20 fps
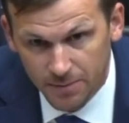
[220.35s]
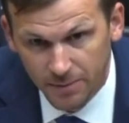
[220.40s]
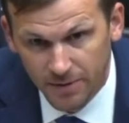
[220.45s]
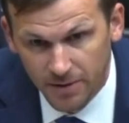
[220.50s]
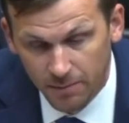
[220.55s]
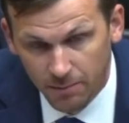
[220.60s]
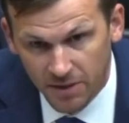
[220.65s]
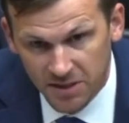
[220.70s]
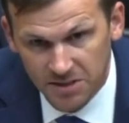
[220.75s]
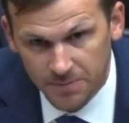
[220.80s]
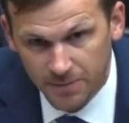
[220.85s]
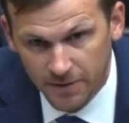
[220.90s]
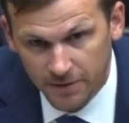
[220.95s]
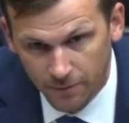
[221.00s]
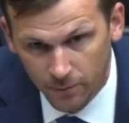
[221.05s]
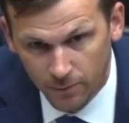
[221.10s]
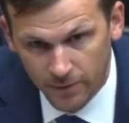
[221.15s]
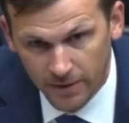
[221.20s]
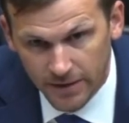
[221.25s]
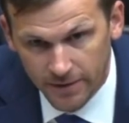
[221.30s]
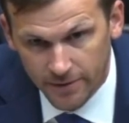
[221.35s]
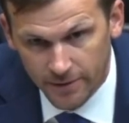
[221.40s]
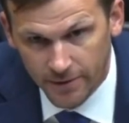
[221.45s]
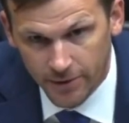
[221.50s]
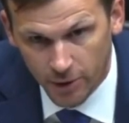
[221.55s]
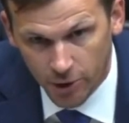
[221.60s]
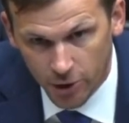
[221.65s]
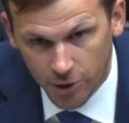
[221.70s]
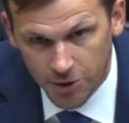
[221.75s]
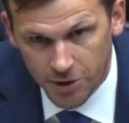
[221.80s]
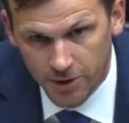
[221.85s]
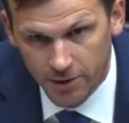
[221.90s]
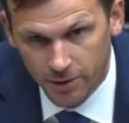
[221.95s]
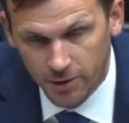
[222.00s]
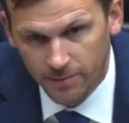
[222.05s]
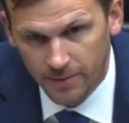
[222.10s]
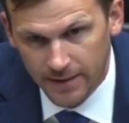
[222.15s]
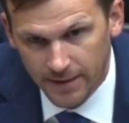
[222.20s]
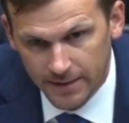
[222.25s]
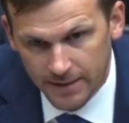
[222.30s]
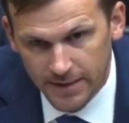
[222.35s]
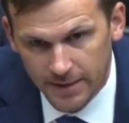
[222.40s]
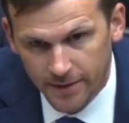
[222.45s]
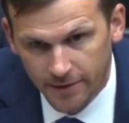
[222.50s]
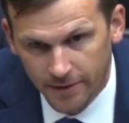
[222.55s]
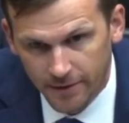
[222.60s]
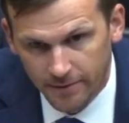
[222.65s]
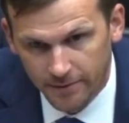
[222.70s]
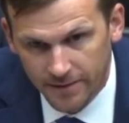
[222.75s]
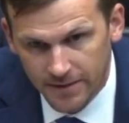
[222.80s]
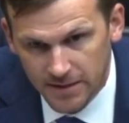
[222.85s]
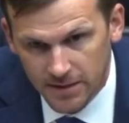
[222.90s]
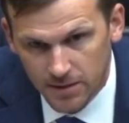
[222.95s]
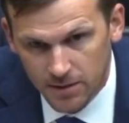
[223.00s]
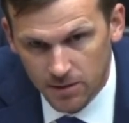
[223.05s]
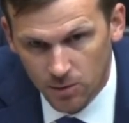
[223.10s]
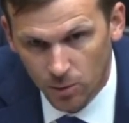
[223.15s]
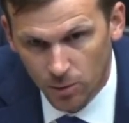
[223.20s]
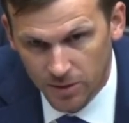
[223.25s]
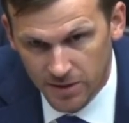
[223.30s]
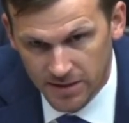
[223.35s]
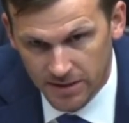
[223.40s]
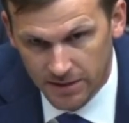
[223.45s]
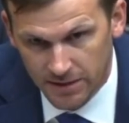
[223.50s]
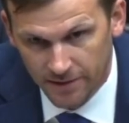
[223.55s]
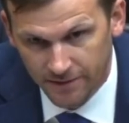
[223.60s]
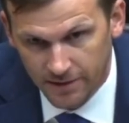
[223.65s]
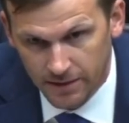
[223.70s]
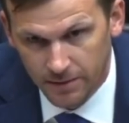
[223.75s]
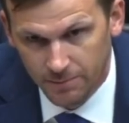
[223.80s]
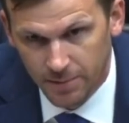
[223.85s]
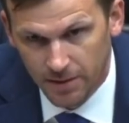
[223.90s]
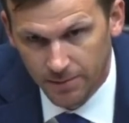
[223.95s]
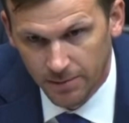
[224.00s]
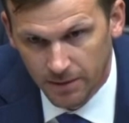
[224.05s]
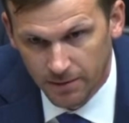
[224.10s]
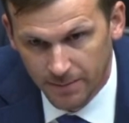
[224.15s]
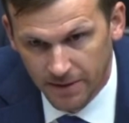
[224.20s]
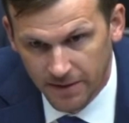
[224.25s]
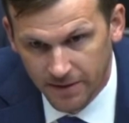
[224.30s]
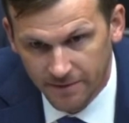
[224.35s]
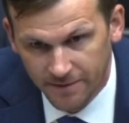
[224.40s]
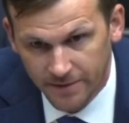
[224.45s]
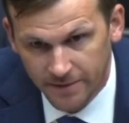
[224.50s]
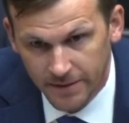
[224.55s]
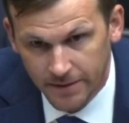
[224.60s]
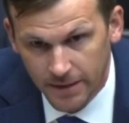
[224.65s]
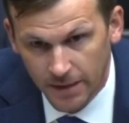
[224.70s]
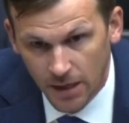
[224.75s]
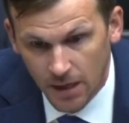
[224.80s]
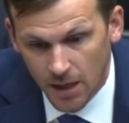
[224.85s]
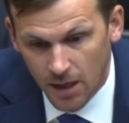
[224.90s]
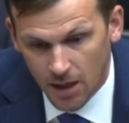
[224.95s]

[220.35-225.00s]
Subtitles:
but it must be for either an urgent humanitarian reason or a significant public benefit.